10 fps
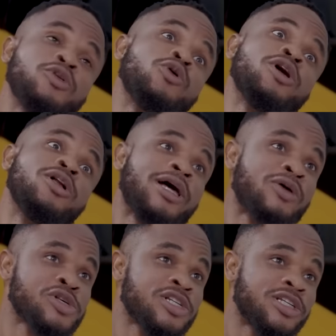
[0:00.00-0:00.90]
Well, I
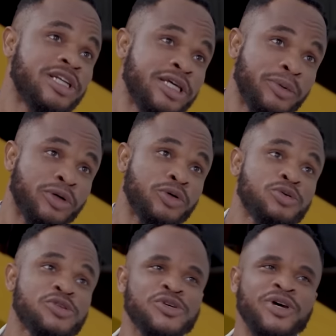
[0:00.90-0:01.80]
was in the
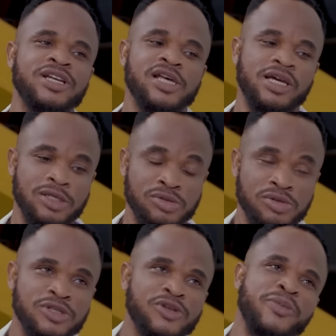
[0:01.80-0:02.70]
neighborhood, so I decided to
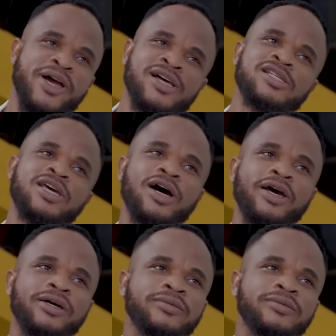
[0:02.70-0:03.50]
stop by and say hi.